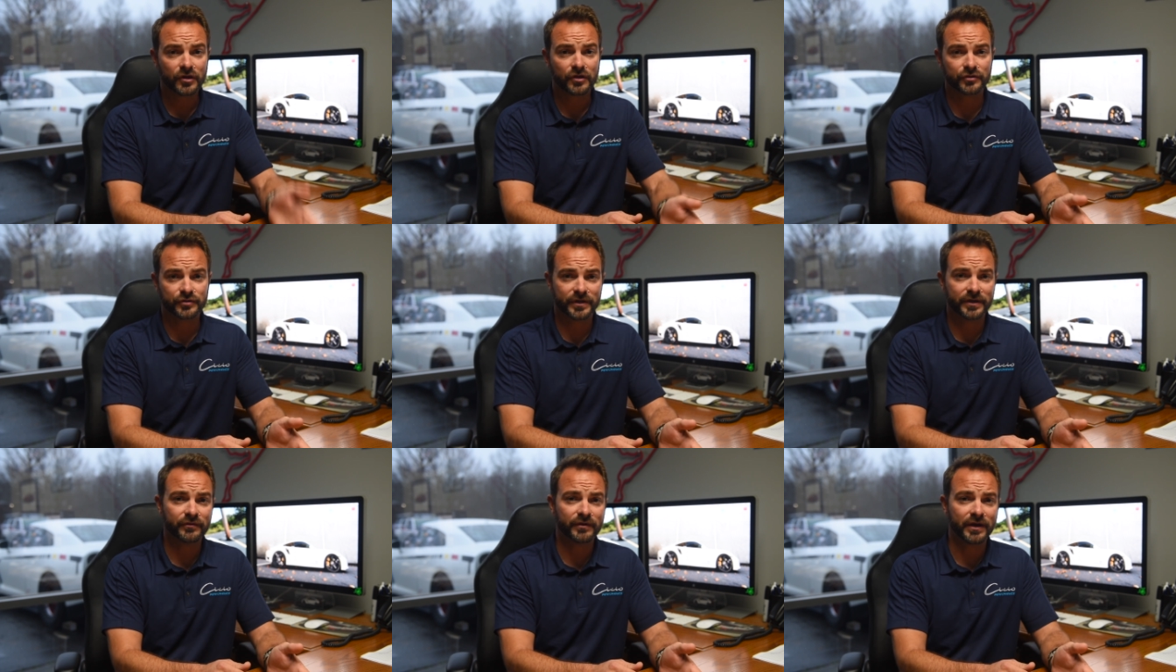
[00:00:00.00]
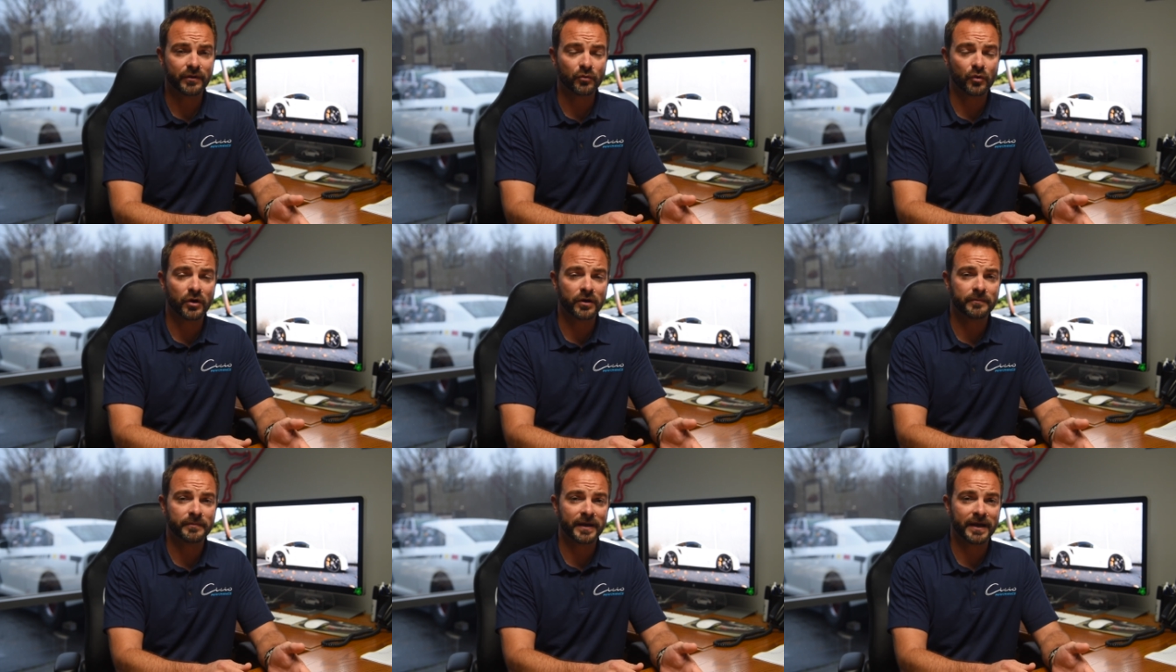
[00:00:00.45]
So he ran
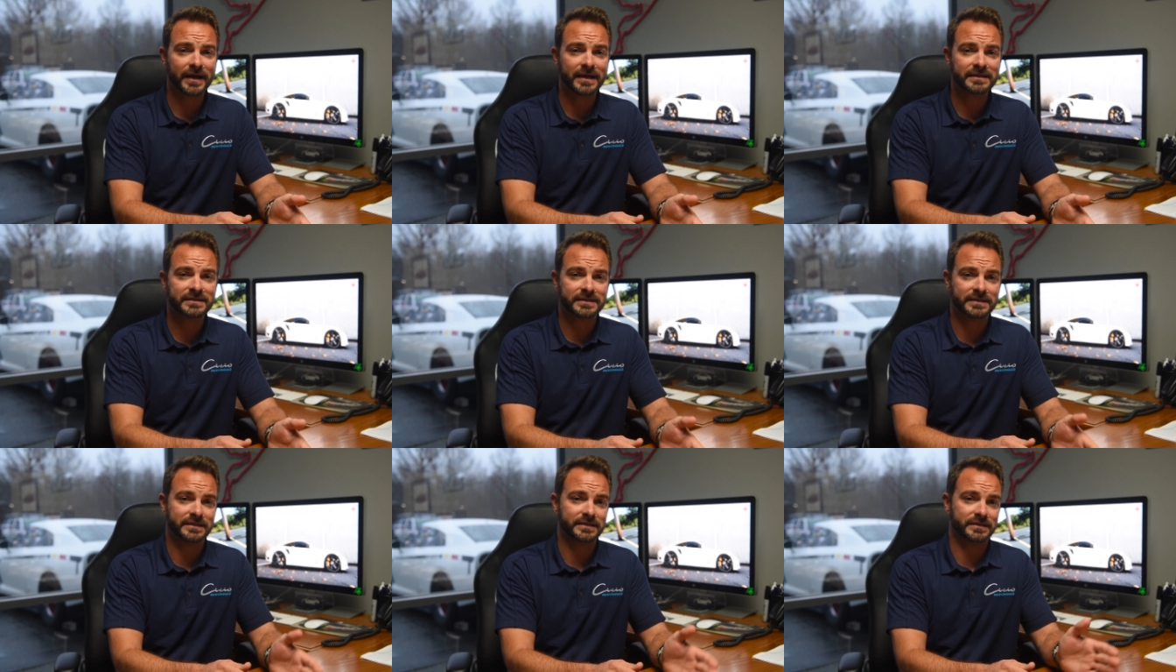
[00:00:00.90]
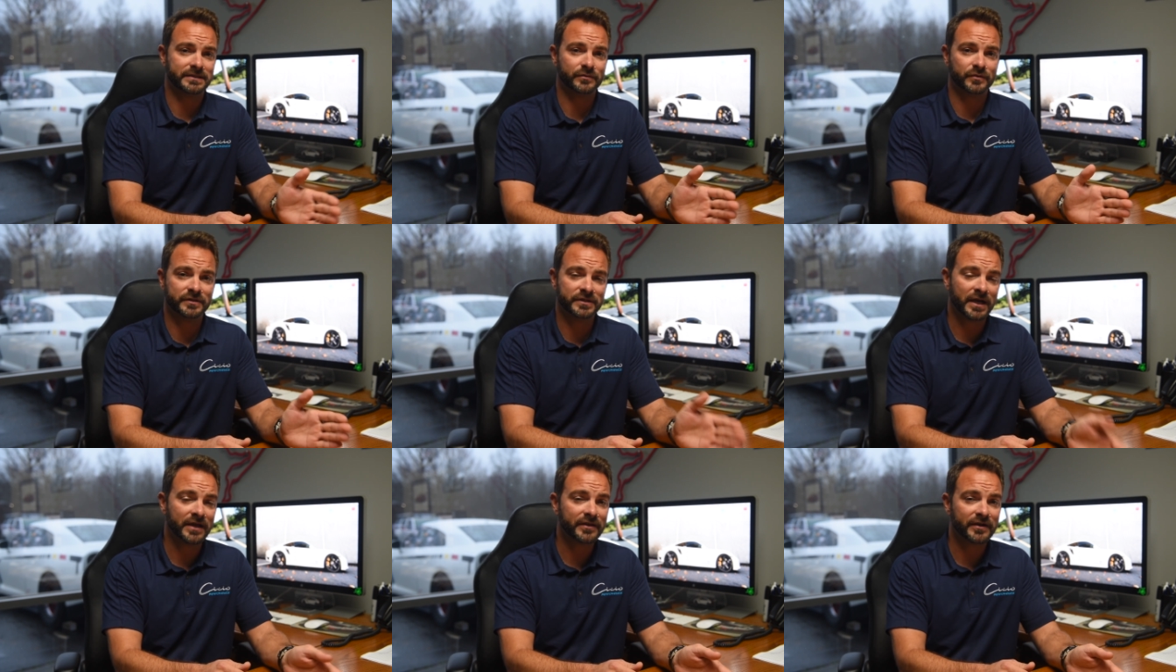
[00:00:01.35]
one pass. He
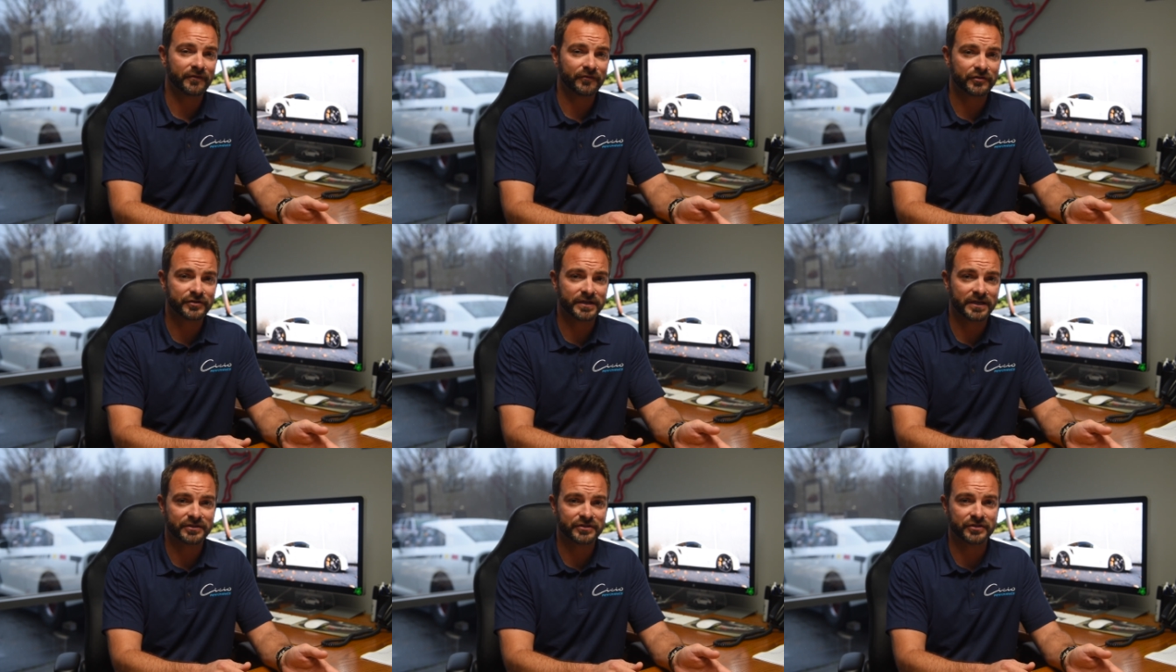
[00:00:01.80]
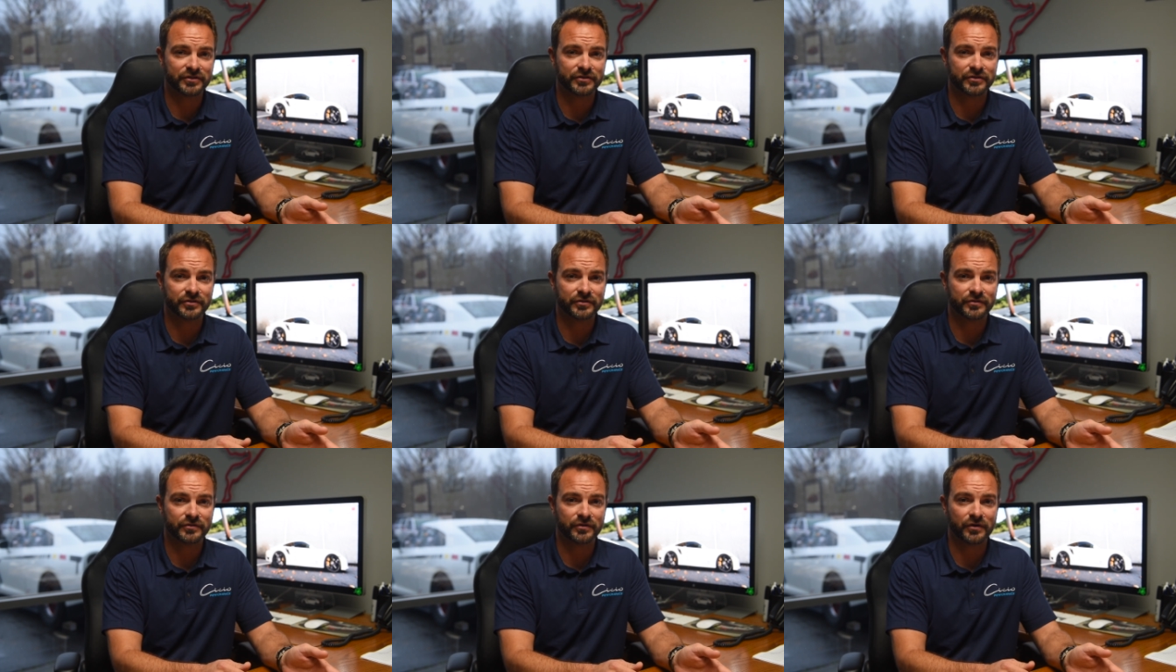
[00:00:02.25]
was not there for test and
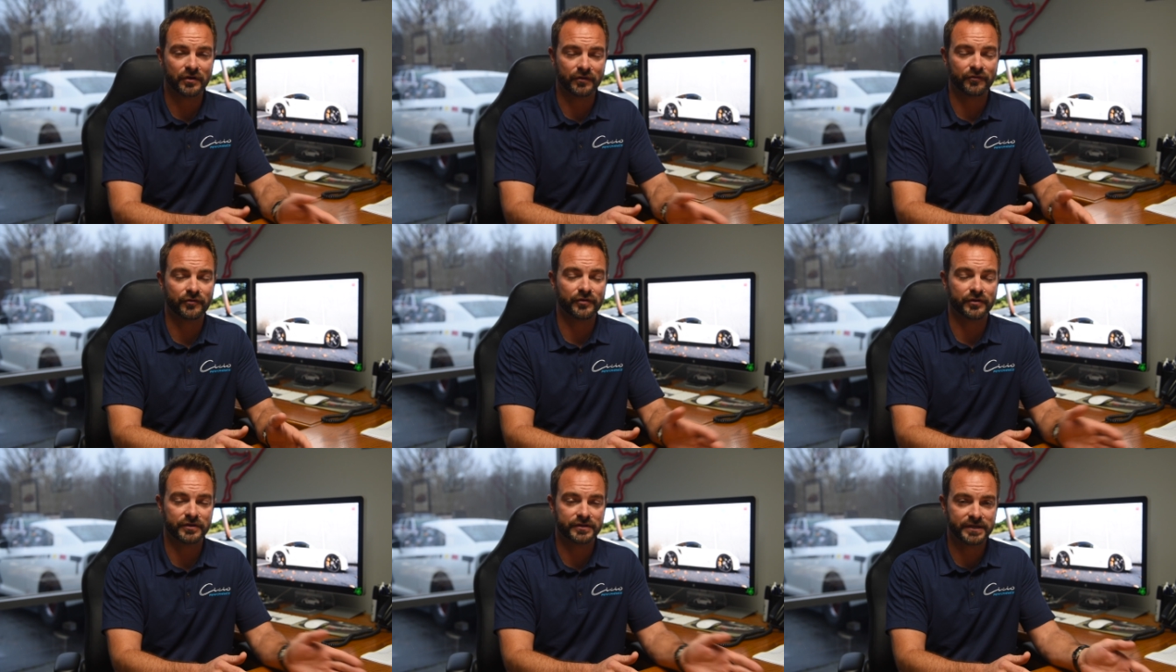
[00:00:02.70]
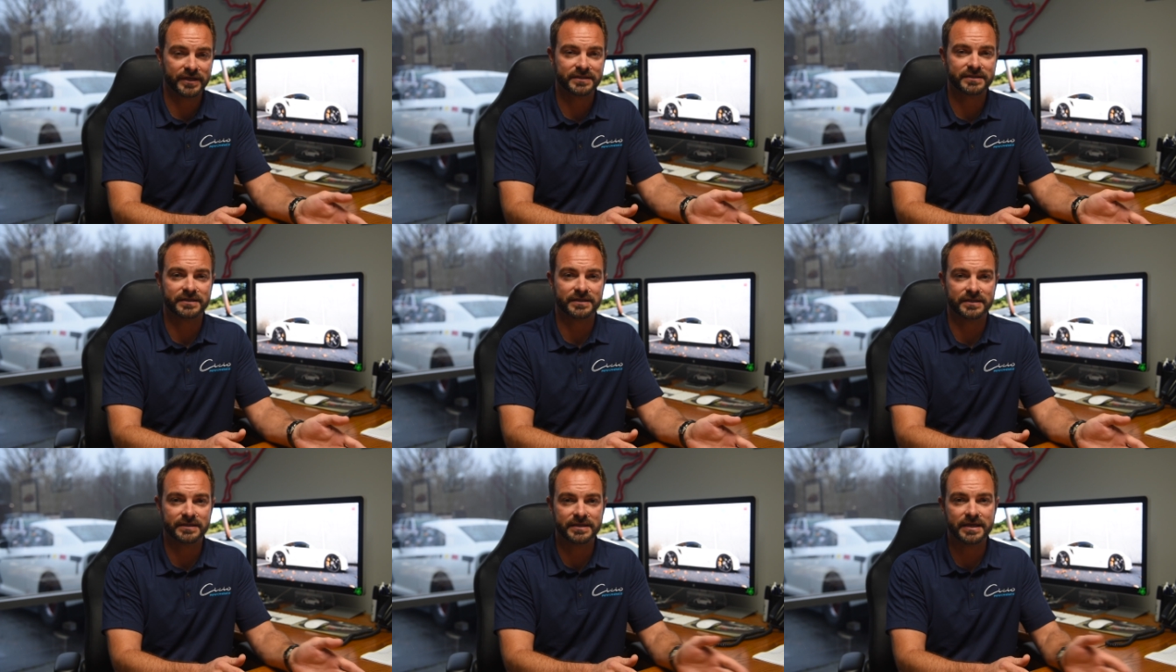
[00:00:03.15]
tune, or for the
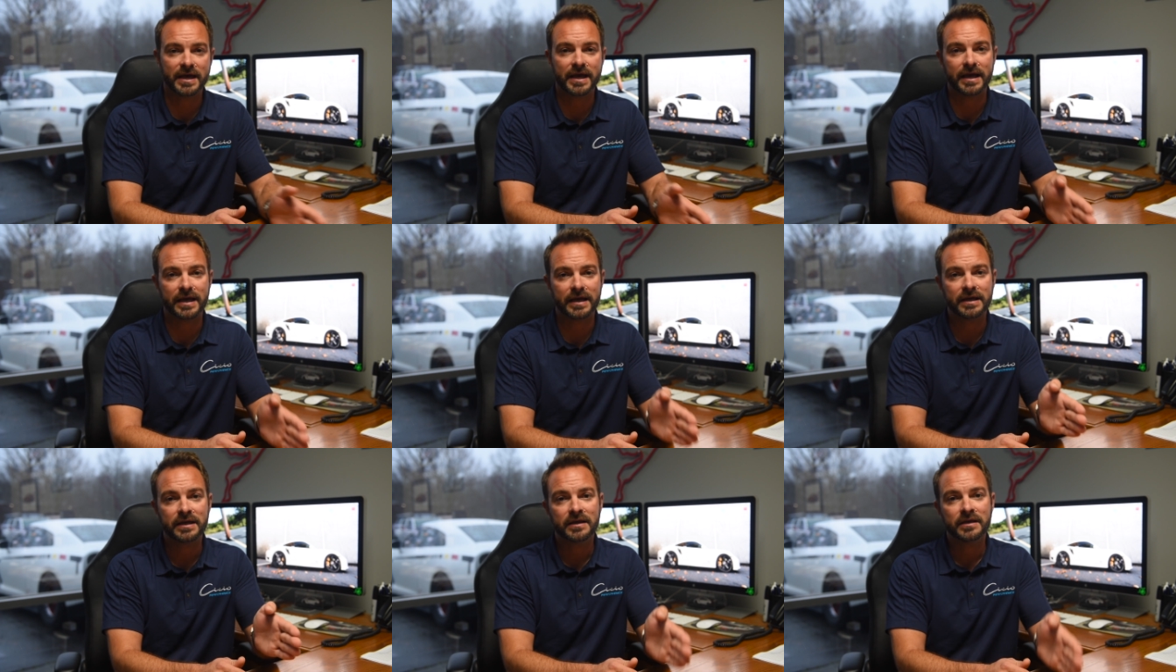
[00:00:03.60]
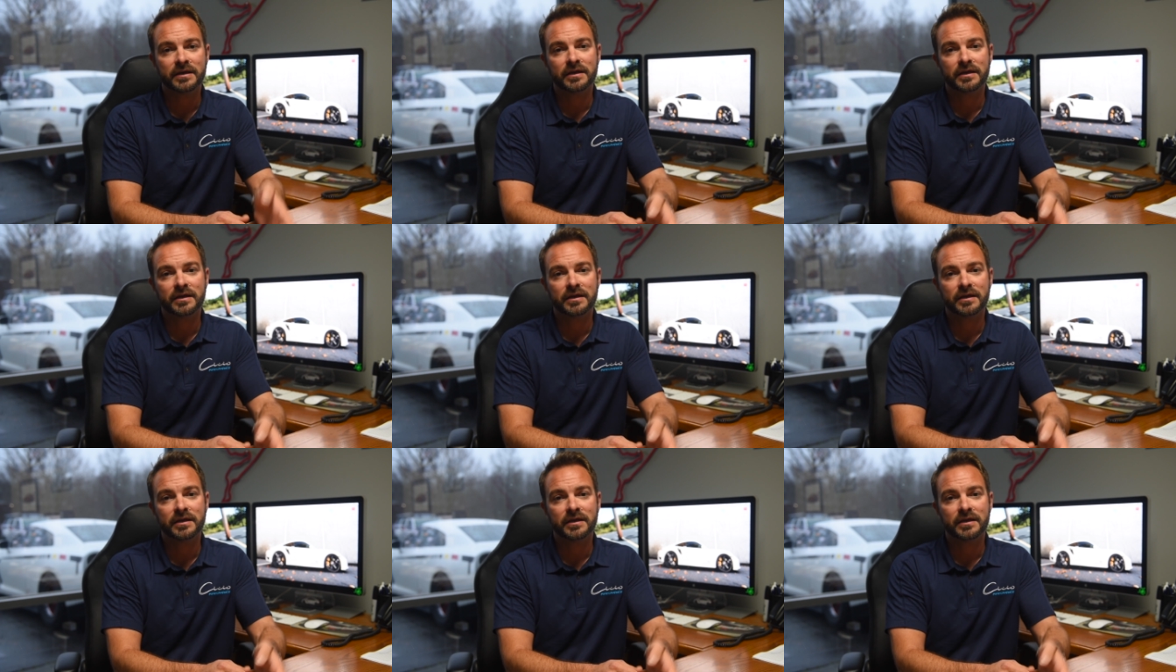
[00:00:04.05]
testing day.